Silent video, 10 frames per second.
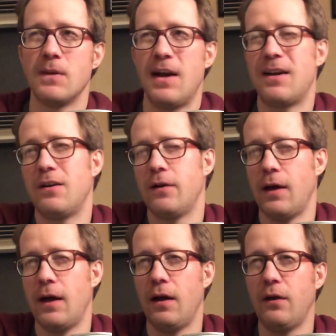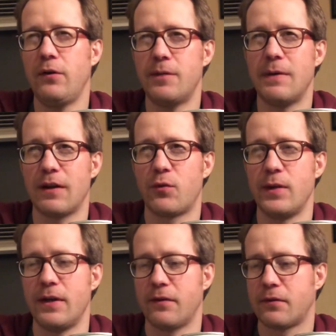A good, a, a good amount of
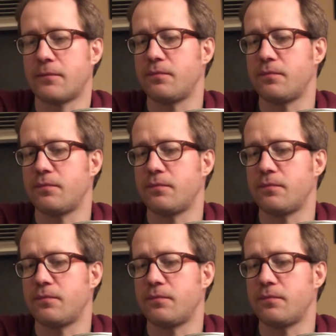sweetness.